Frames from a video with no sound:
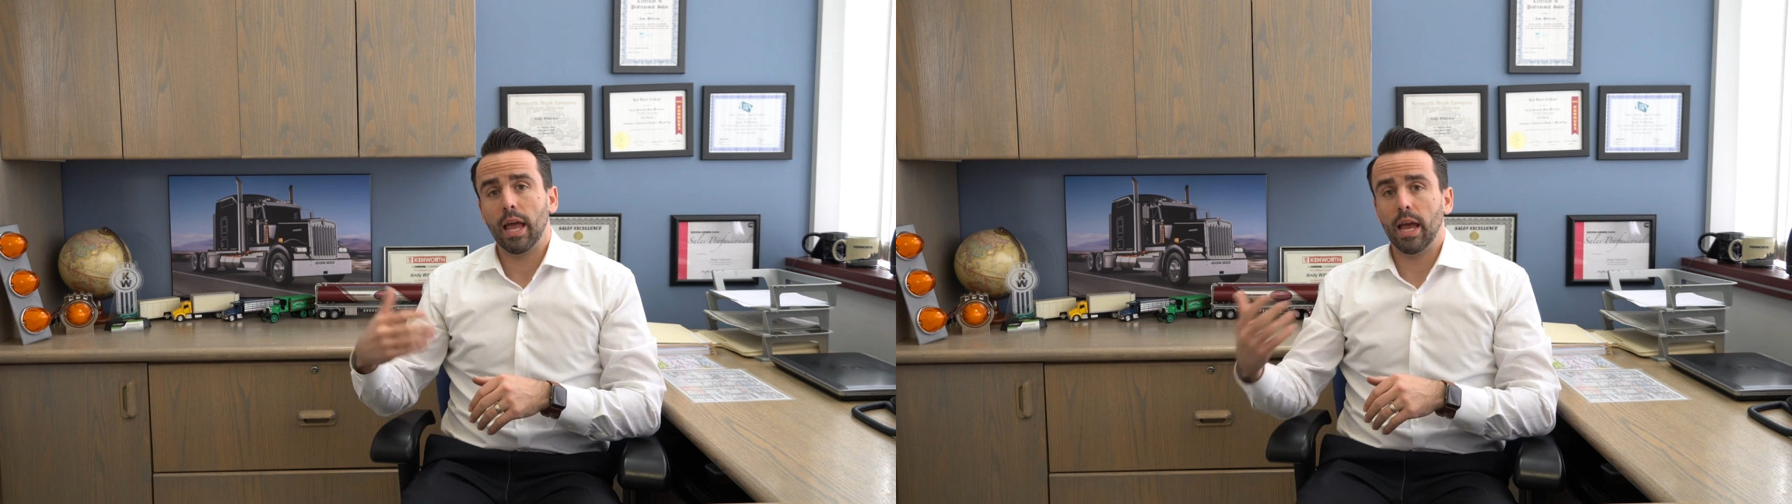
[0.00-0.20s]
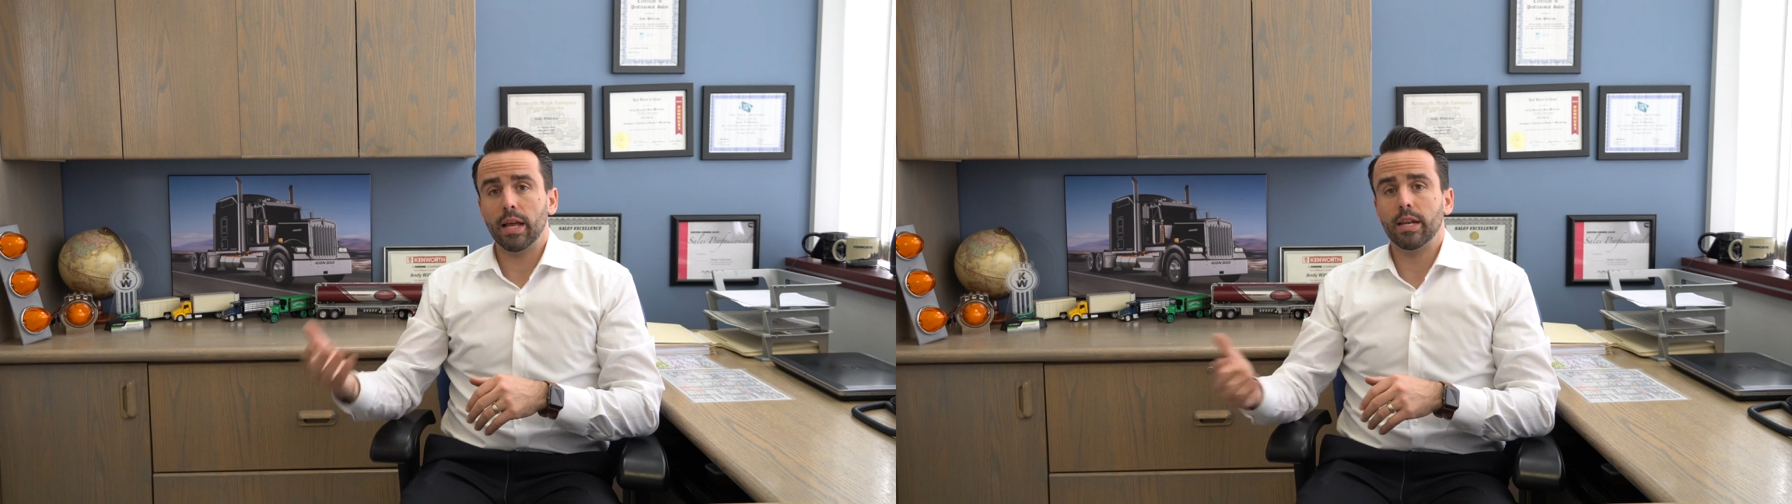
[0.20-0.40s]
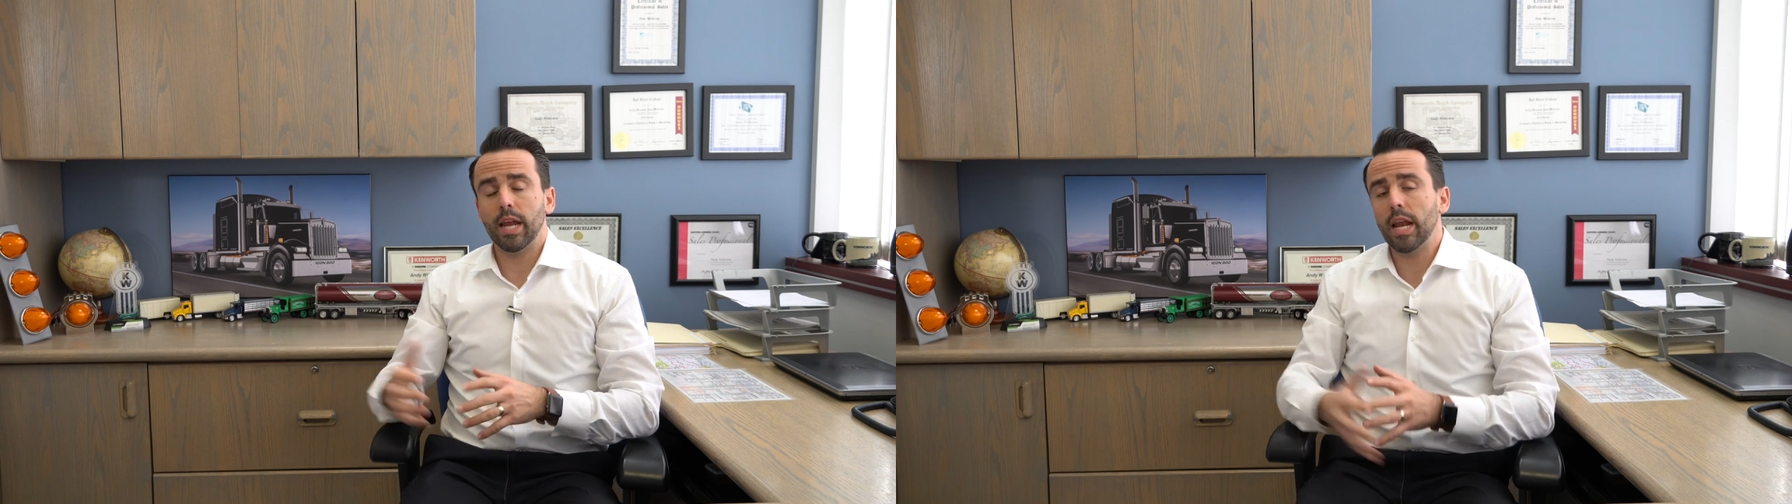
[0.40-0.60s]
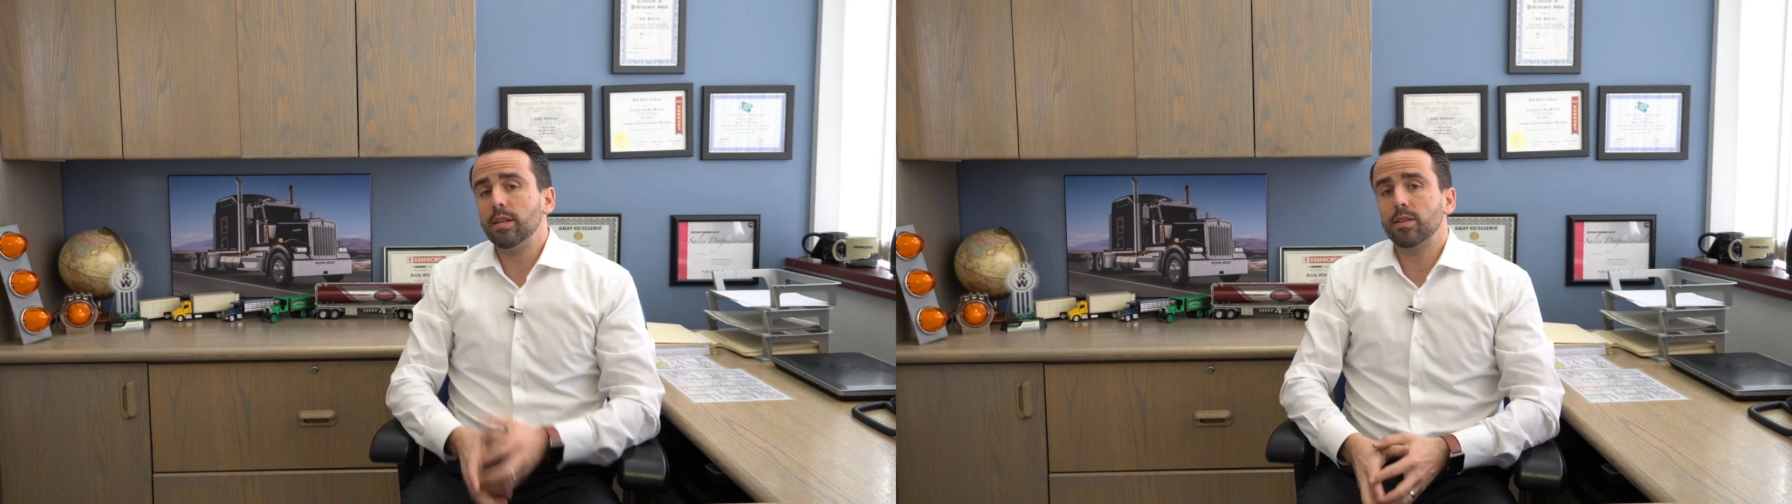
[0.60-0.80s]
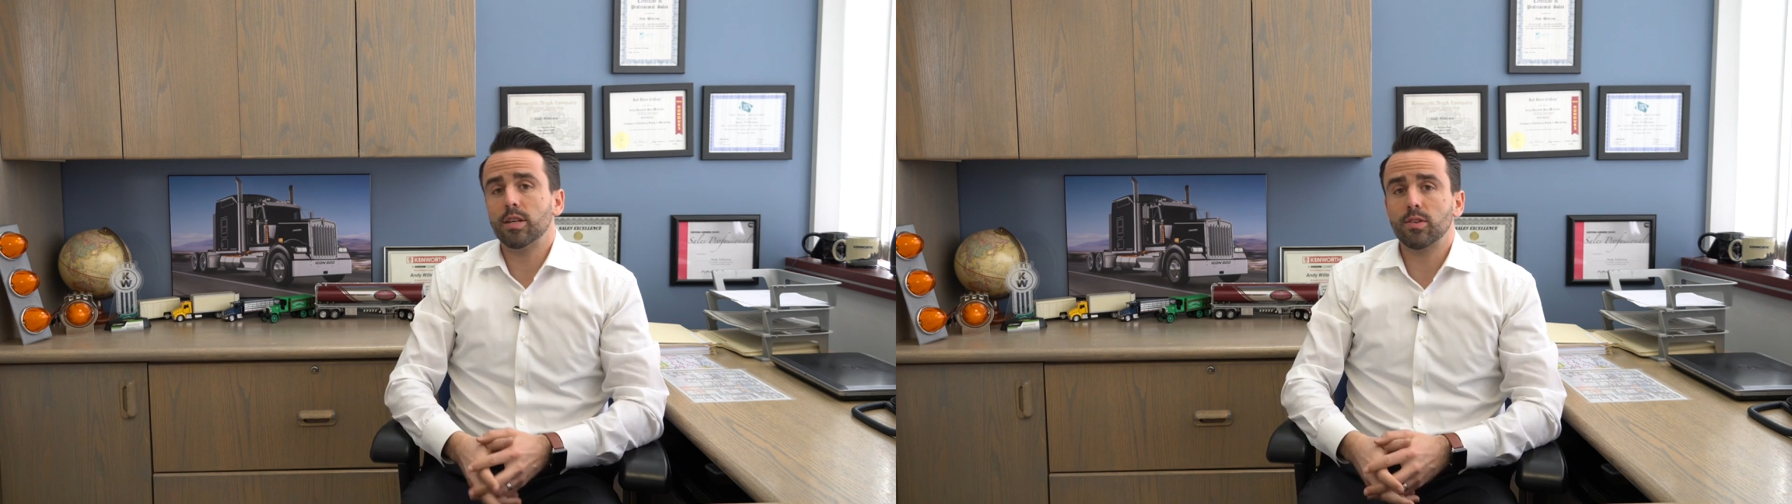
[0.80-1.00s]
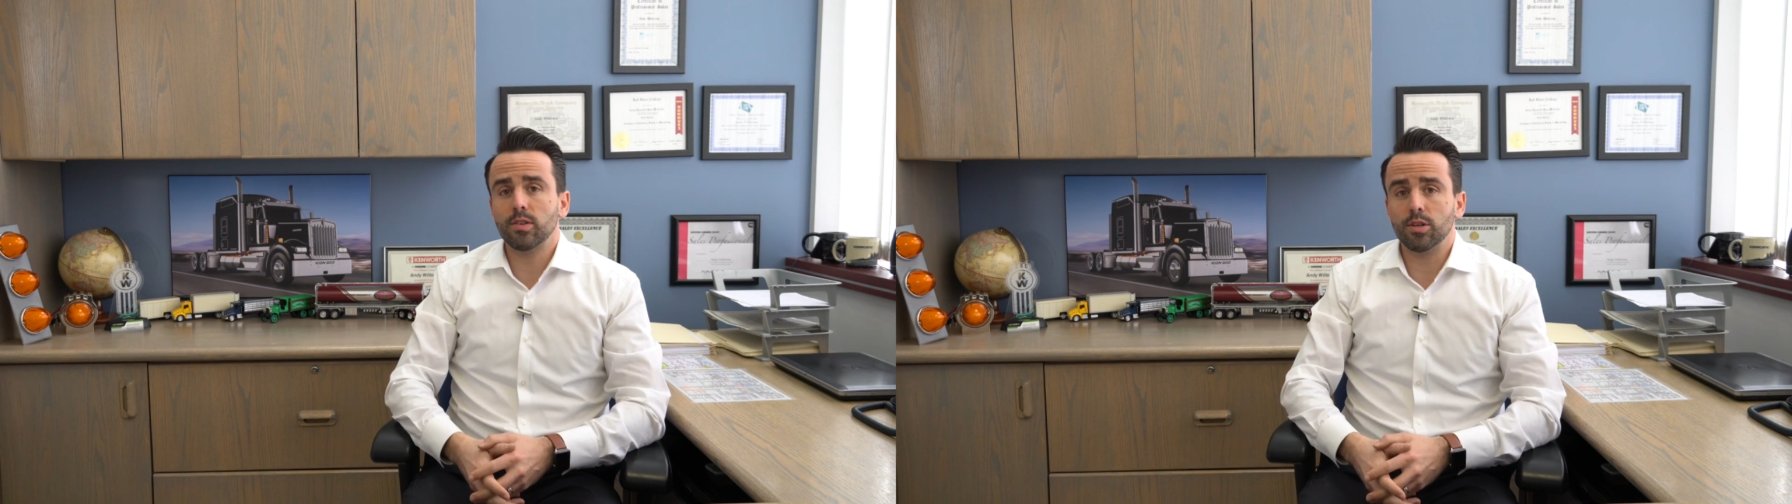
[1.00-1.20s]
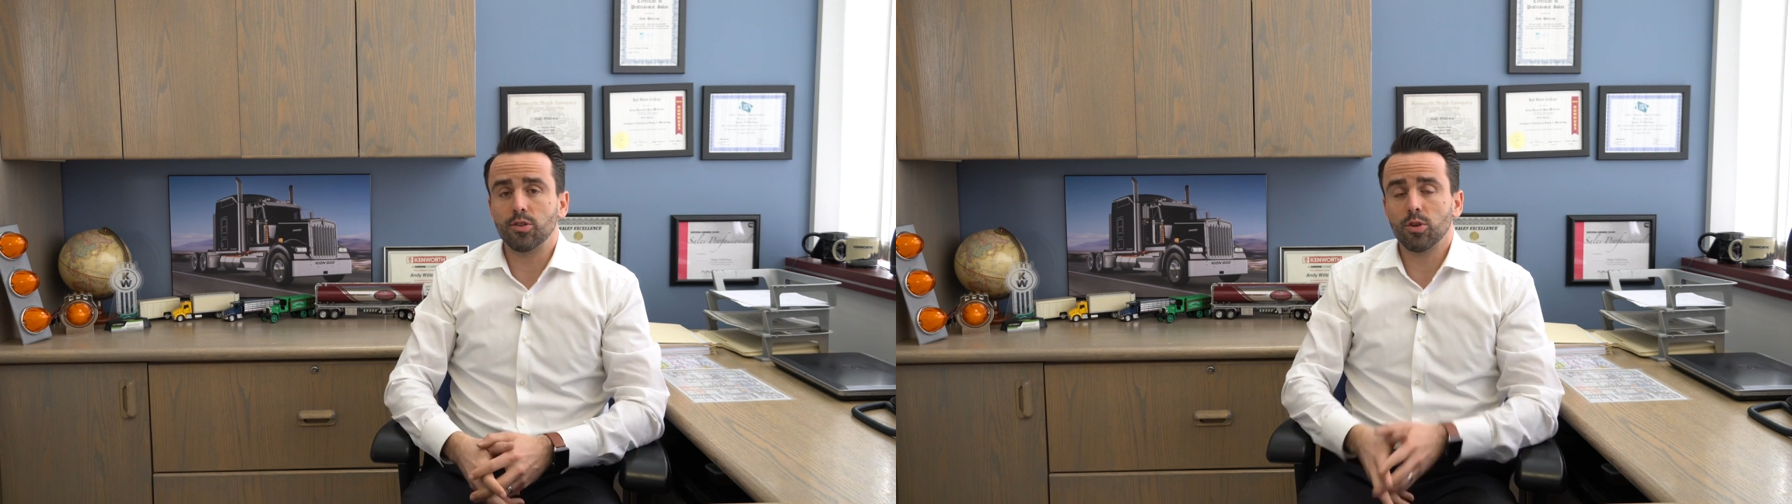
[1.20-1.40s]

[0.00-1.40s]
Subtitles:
and an 86-inch.